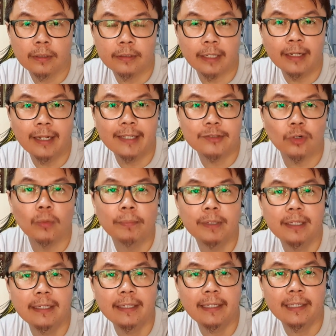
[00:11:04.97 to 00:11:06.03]
then let's
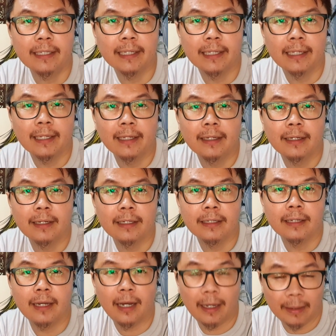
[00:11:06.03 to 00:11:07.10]
openly
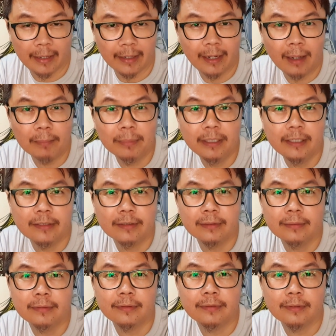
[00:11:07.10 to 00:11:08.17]
and humbly
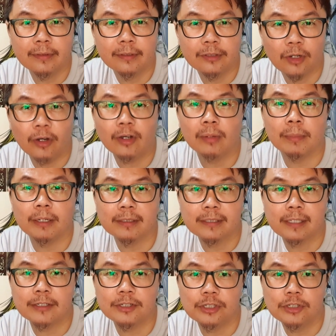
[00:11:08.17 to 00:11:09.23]
talk about
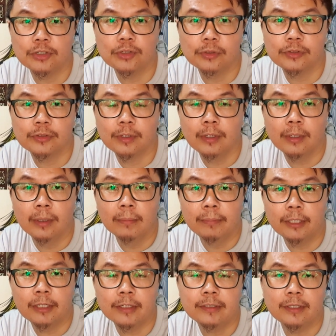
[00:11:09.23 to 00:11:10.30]
such issues,
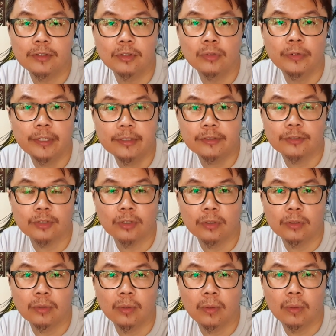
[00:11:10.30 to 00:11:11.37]
because in doing
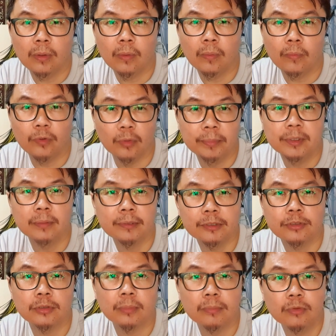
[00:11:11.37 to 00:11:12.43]
so, we'll be able
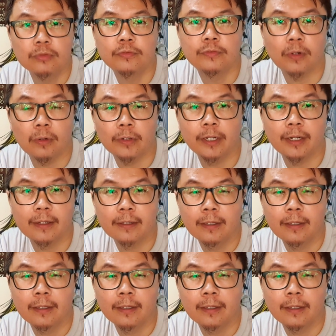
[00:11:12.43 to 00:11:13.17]
to move forward.